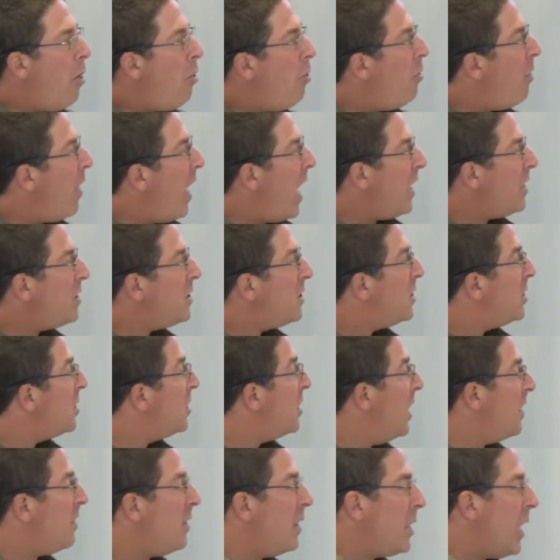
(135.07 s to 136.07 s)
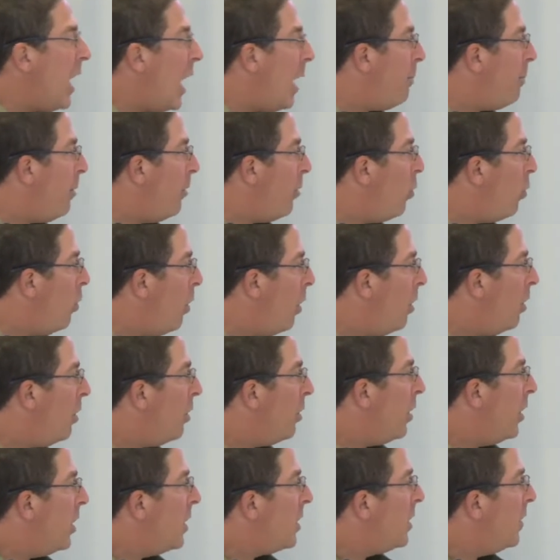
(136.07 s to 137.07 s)
That's at the top of the
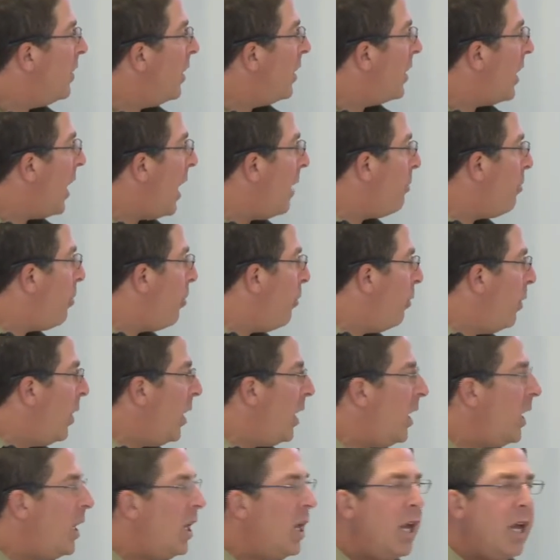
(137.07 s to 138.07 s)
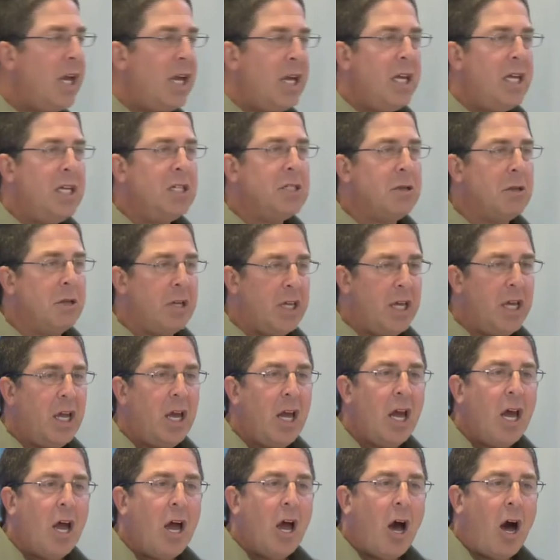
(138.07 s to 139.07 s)
world. It's in the top three easily
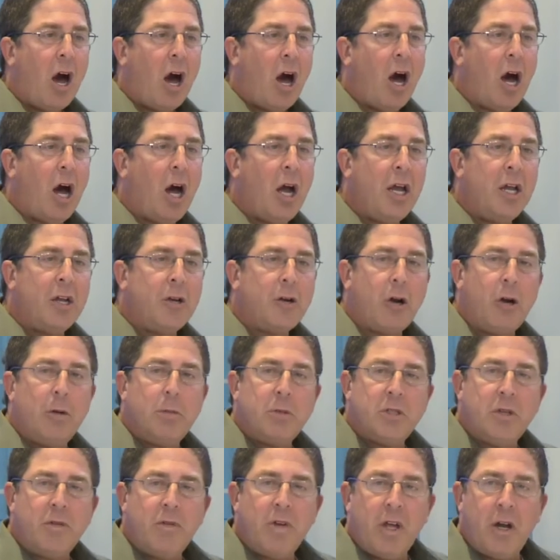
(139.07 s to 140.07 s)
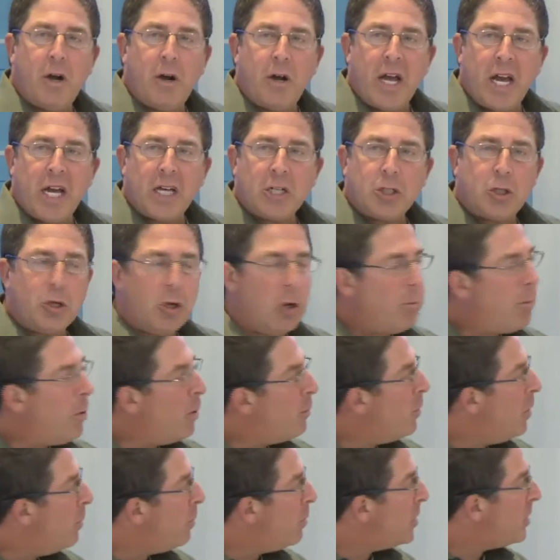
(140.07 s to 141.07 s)
in terms of international
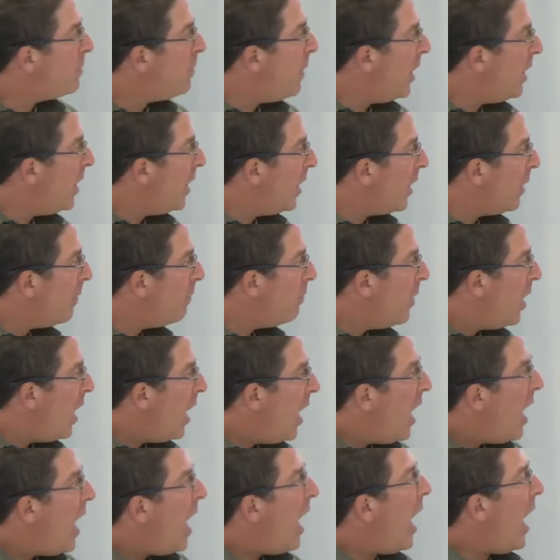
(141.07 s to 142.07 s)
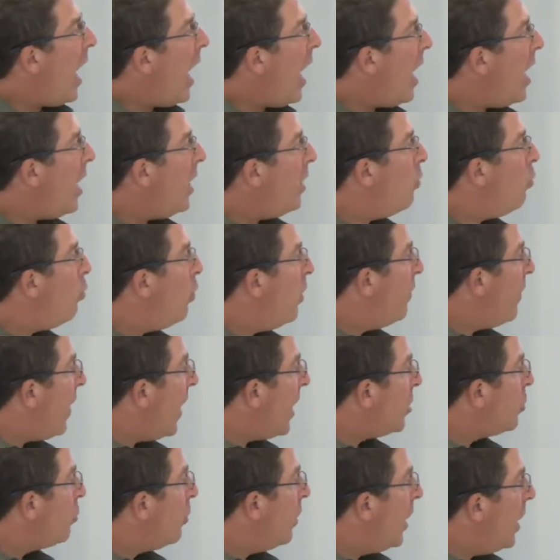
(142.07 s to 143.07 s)
per pupil spending. And we've
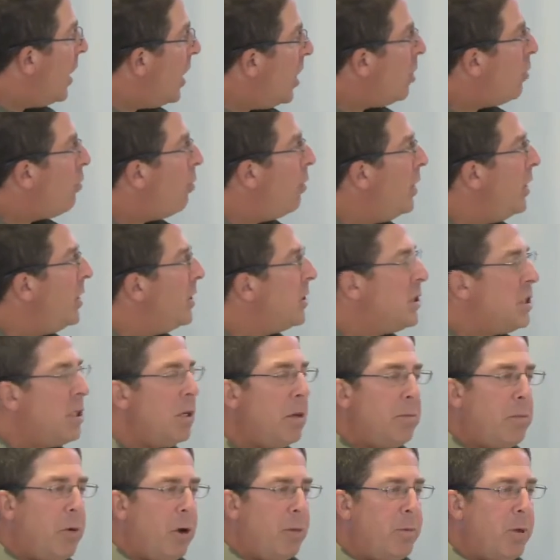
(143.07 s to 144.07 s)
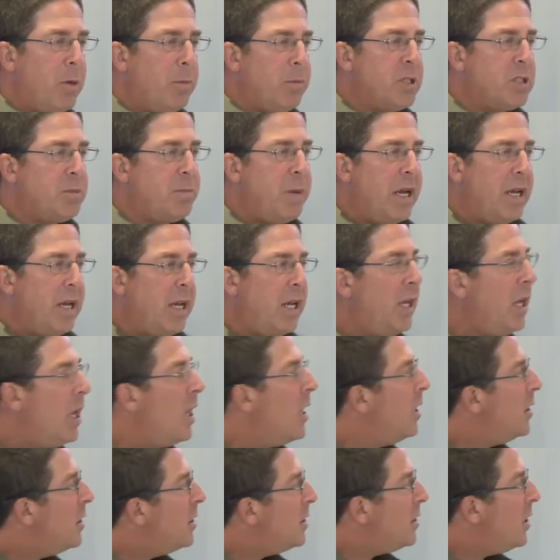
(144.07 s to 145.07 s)
actually increased per pupil spending
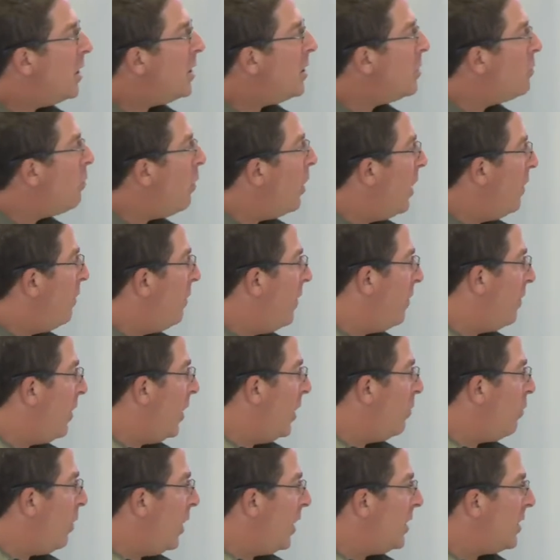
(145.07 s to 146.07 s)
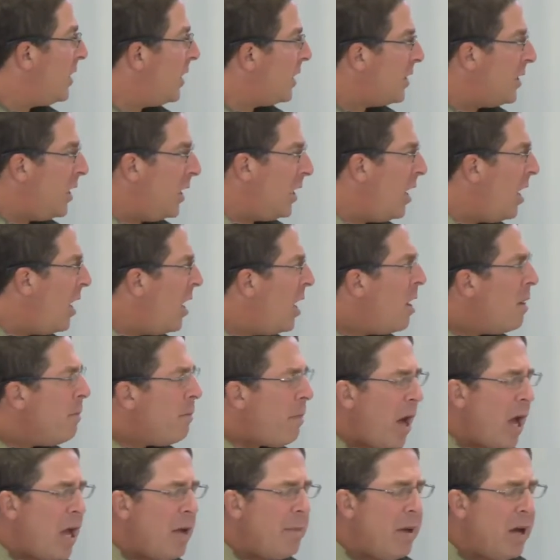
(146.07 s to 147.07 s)
since 2015, 2016
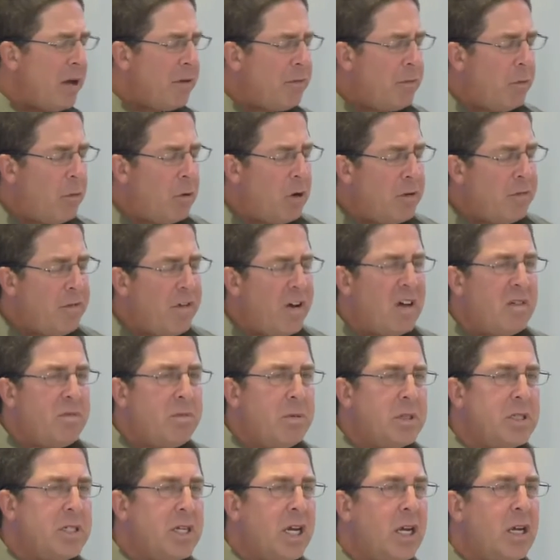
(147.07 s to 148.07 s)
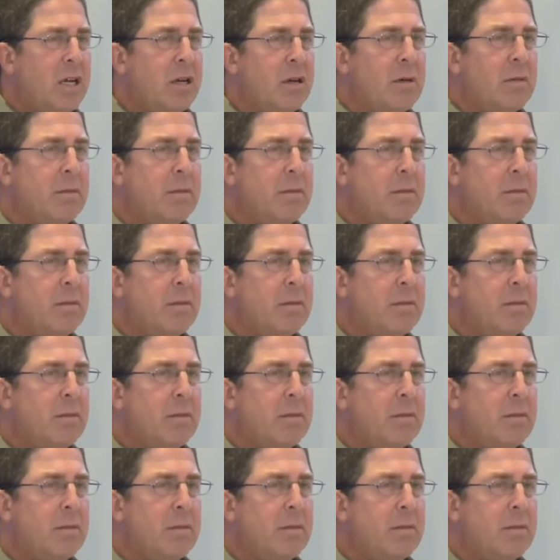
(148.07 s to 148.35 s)
by about 4 to 5%.